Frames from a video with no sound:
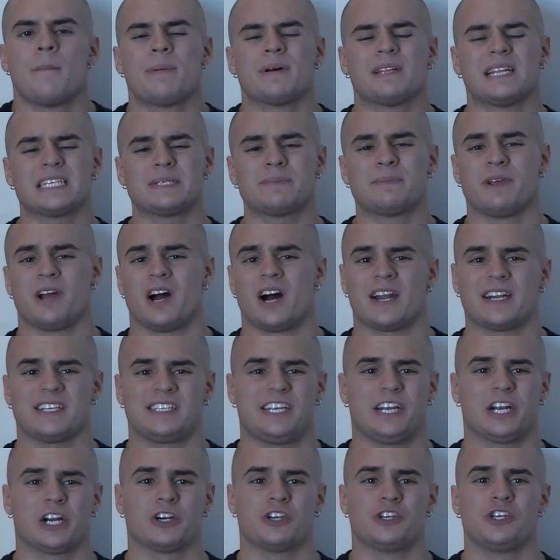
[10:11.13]
But let's be
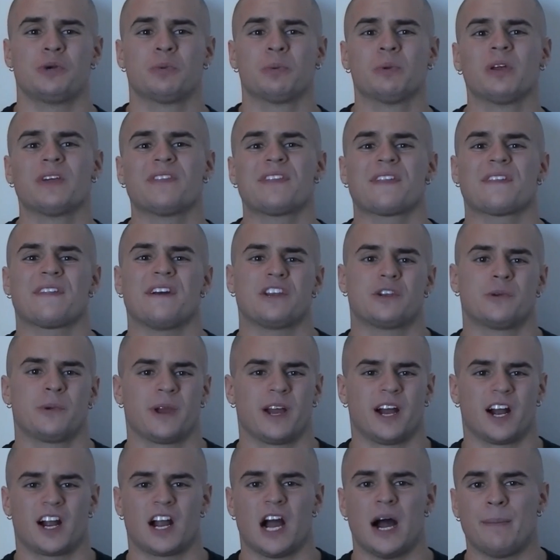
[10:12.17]
honest here, do you really think that
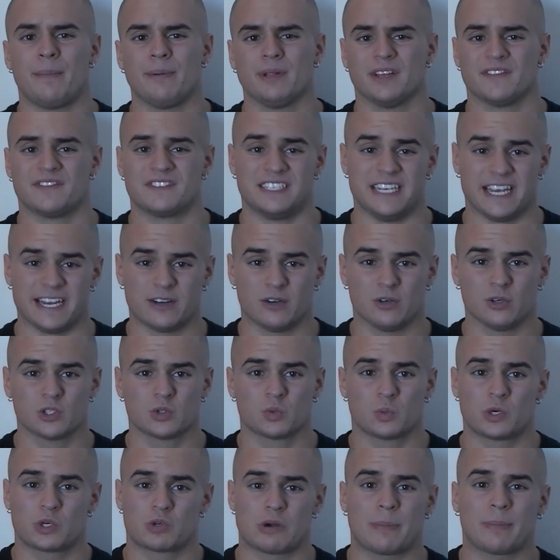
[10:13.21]
doing a couple of
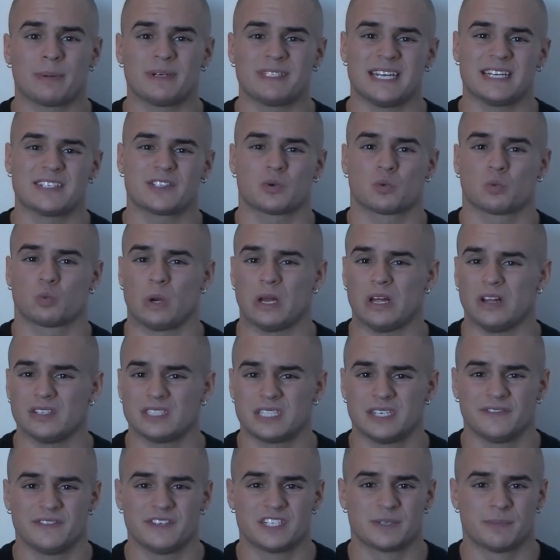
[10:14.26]
singles, which represents a
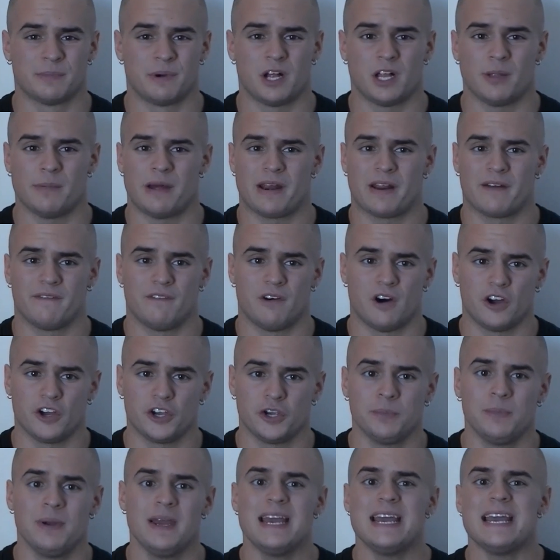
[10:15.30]
relatively small amount of
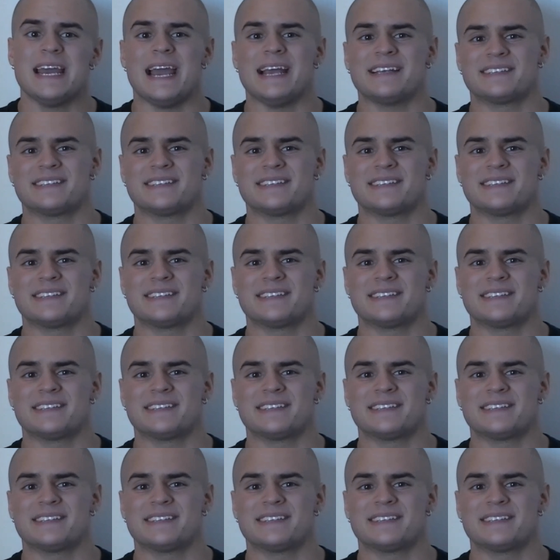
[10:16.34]
volume,